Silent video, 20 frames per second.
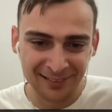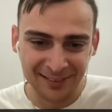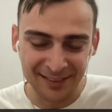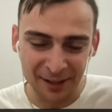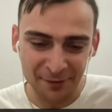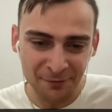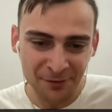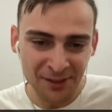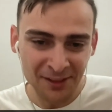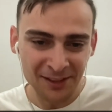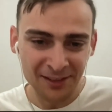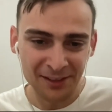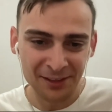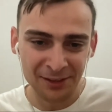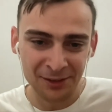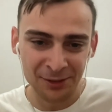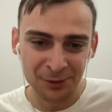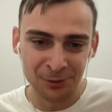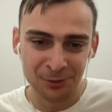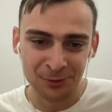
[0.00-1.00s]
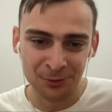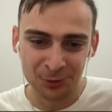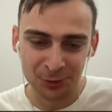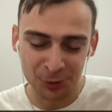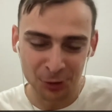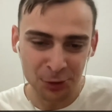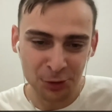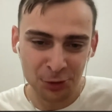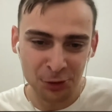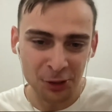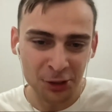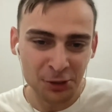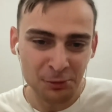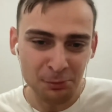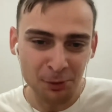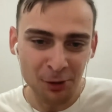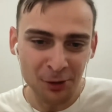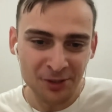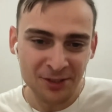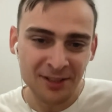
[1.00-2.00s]
something in your search
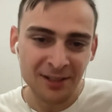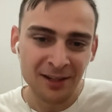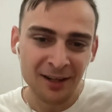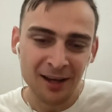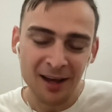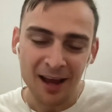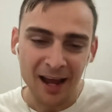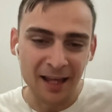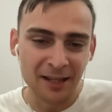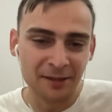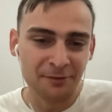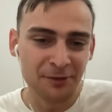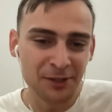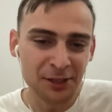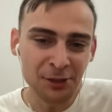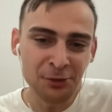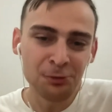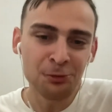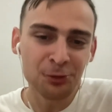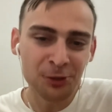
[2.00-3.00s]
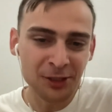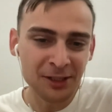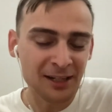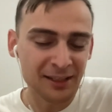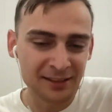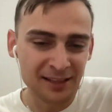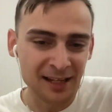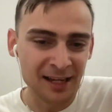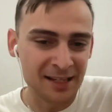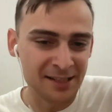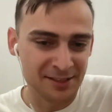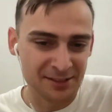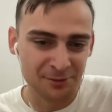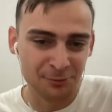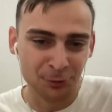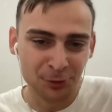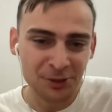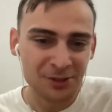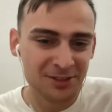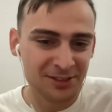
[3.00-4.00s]
box, and we need to recognize
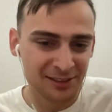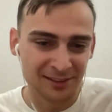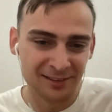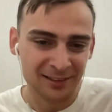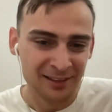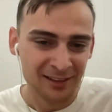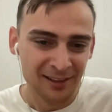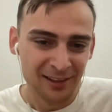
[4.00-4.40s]
what is it.